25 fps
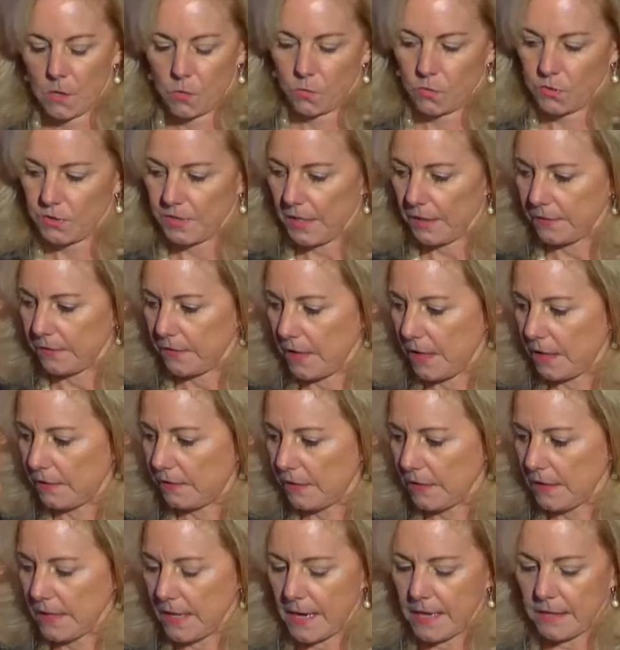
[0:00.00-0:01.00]
was that at
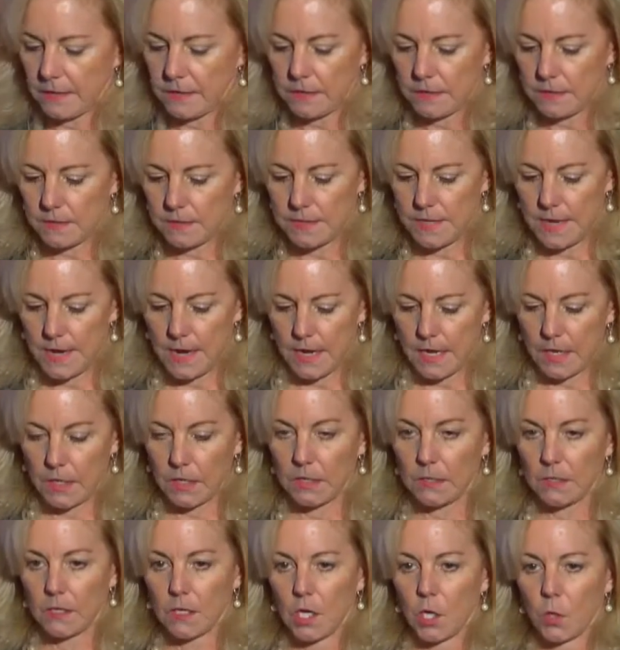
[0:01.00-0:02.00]
the end of the
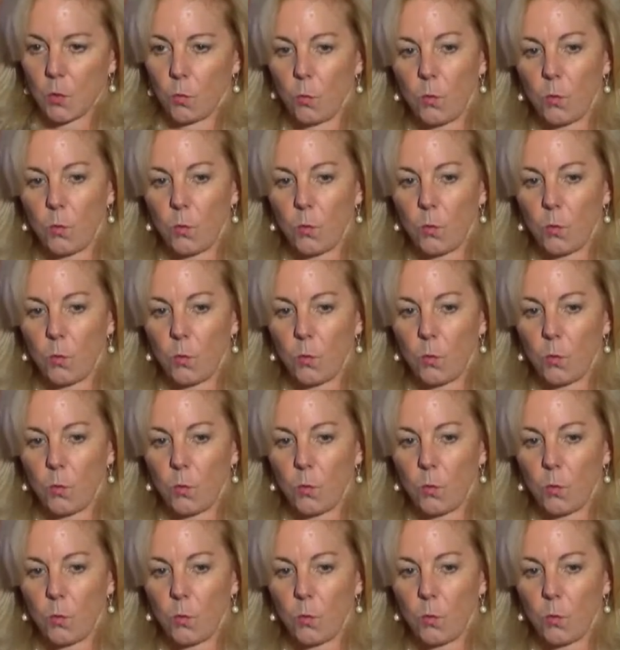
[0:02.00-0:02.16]
day,